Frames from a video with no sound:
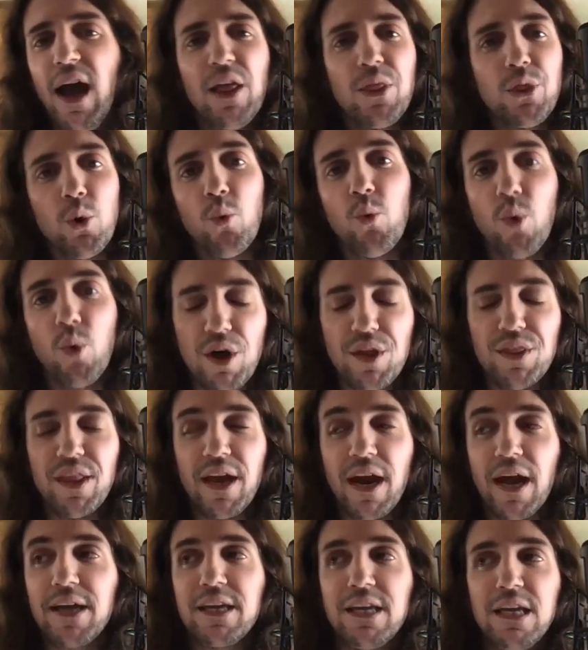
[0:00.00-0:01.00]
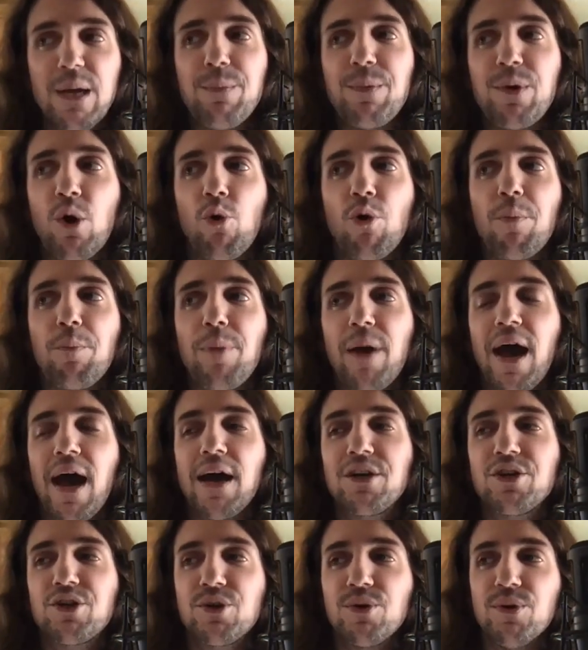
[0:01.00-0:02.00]
The one that I keep going
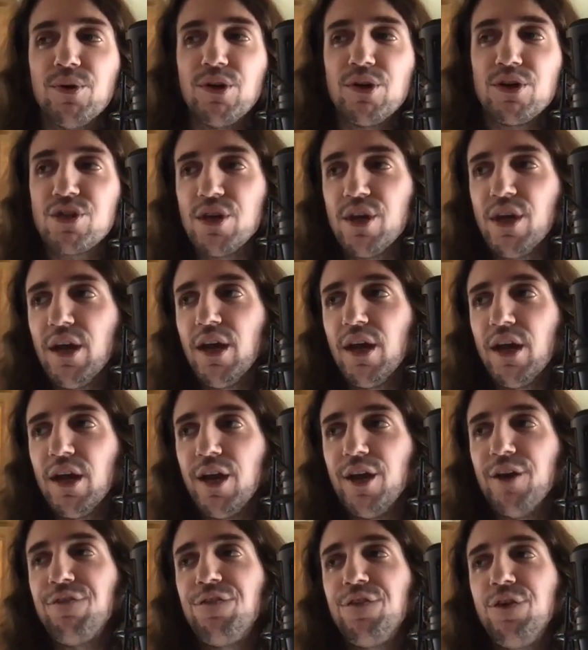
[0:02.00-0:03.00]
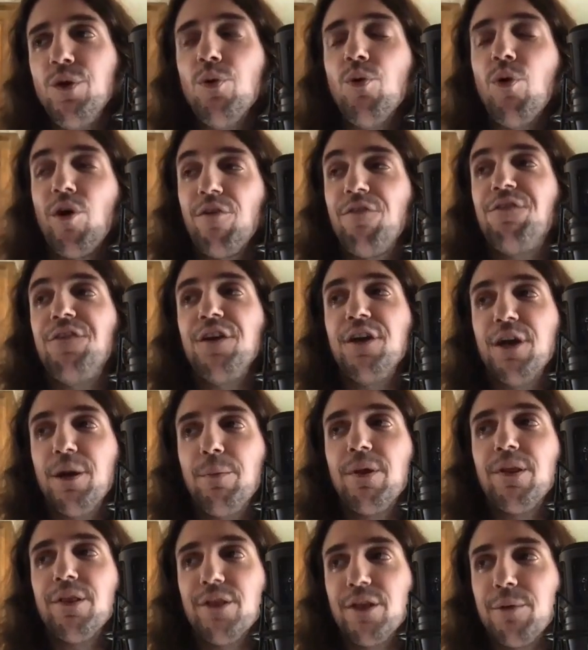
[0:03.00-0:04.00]
back to is, if you are
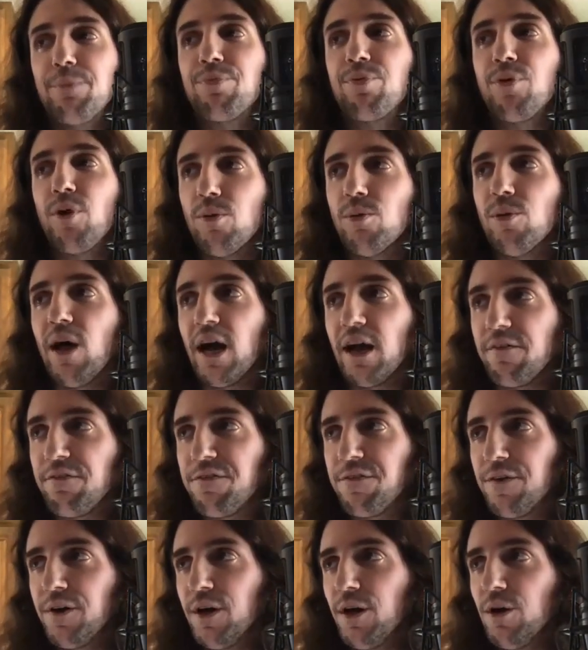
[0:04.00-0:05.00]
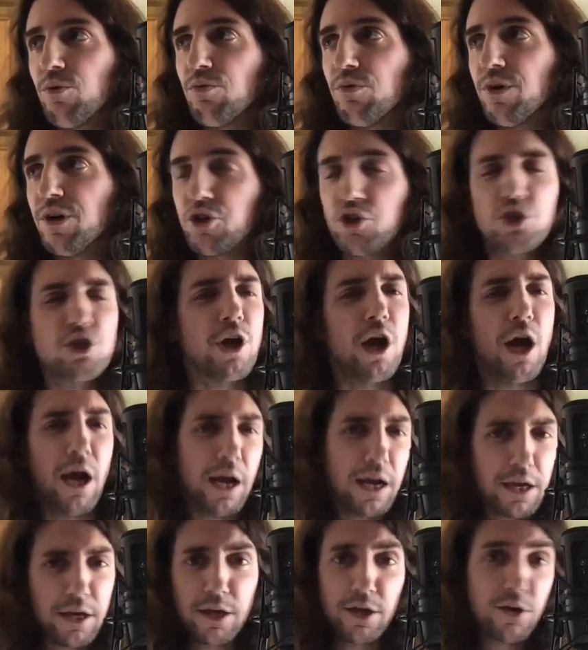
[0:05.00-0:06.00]
vehemently pro-life, which
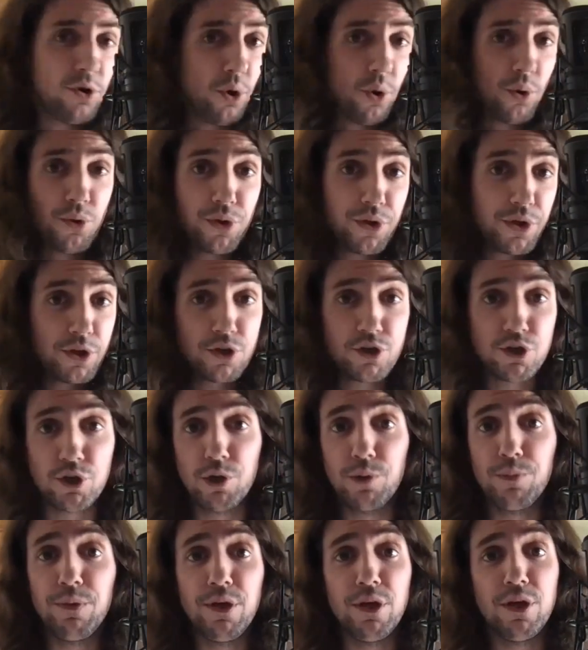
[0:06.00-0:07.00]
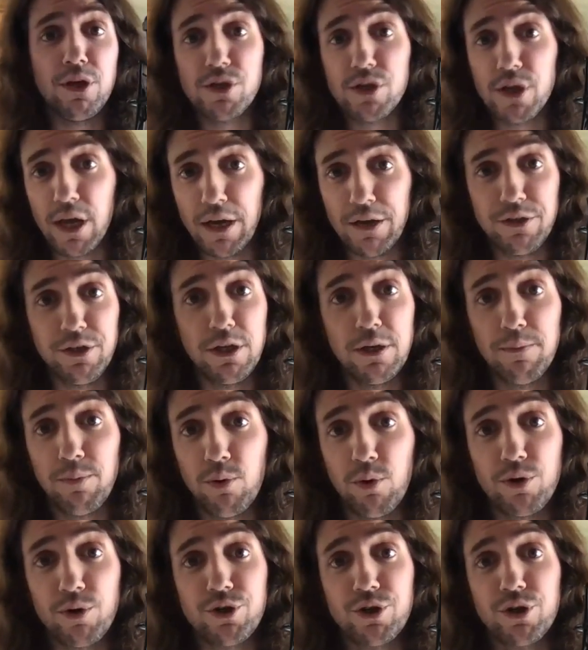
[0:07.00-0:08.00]
I can only assume these
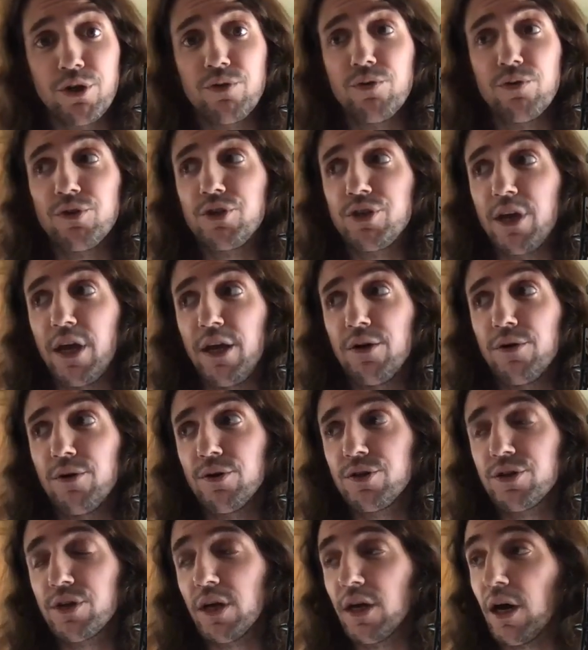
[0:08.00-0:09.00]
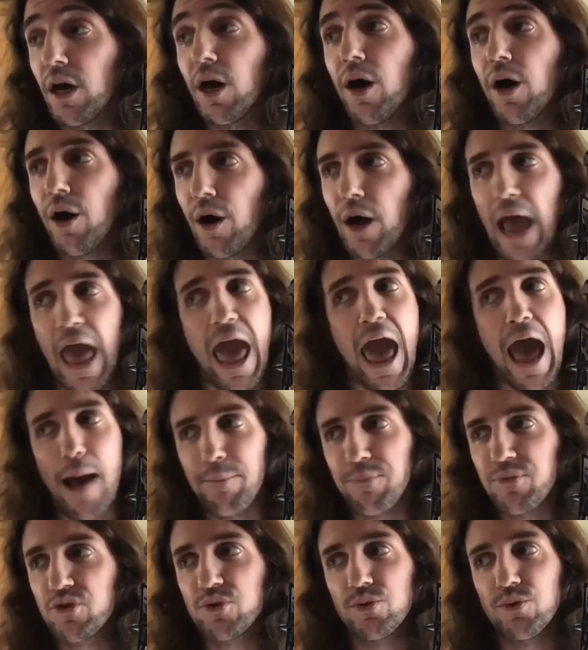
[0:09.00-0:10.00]
anti-abortion crusaders
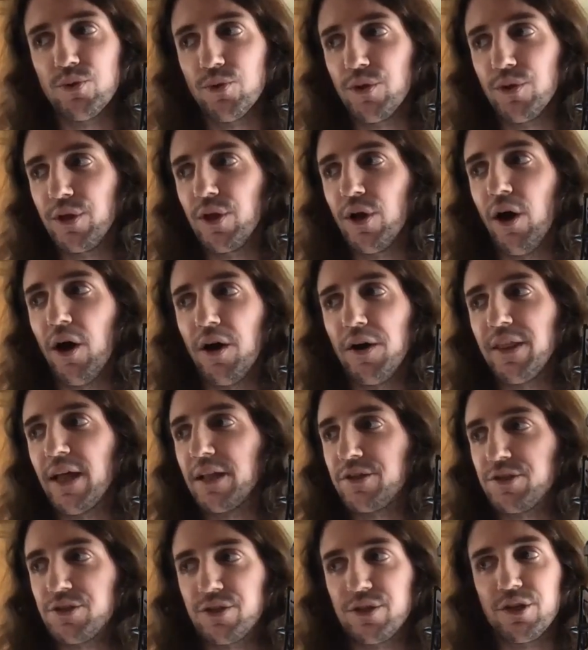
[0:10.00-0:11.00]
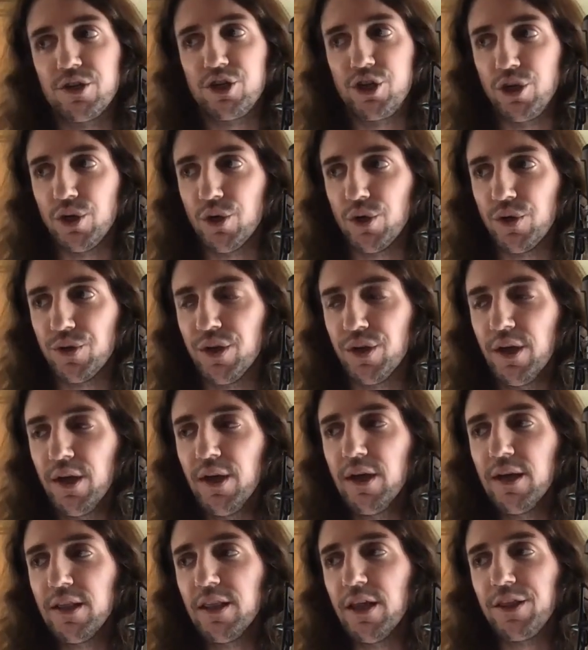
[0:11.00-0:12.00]
absolutely are, that's the shield
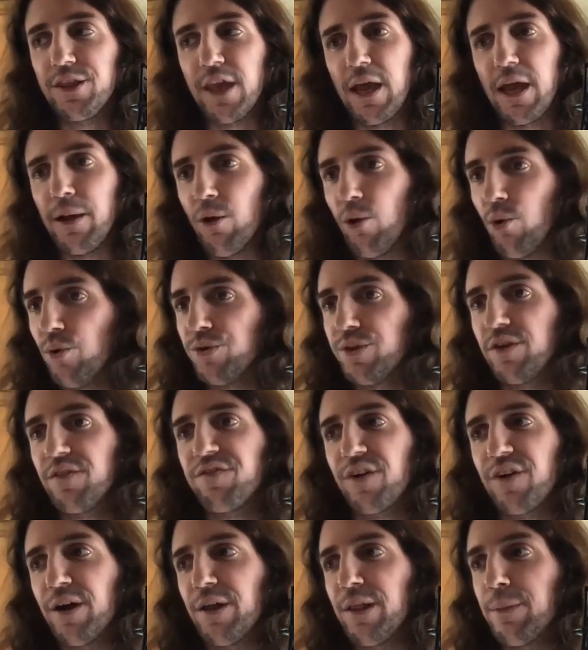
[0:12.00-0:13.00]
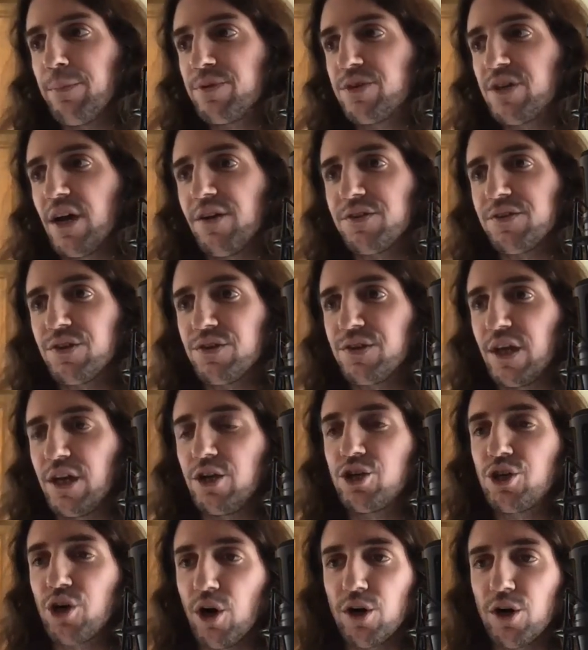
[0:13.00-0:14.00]
that they hold in front of themselves as they
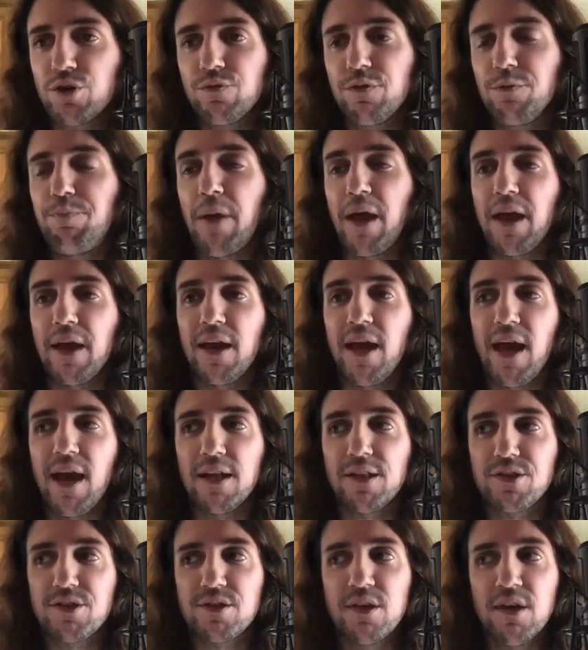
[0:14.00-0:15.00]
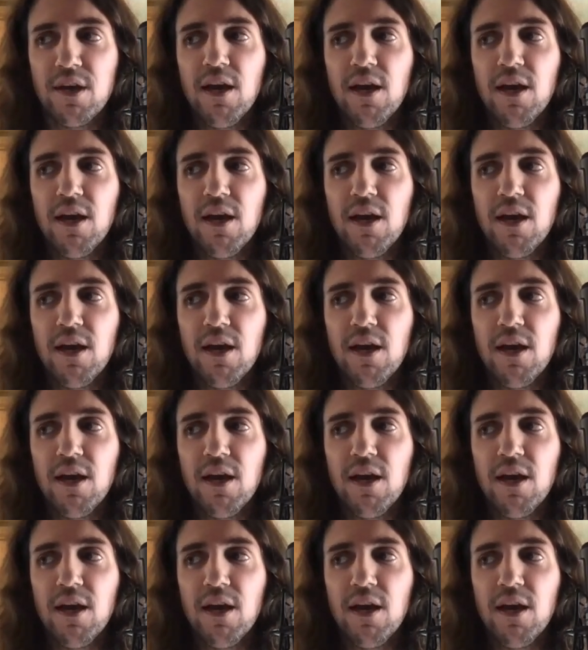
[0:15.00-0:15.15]
charge with bayonets.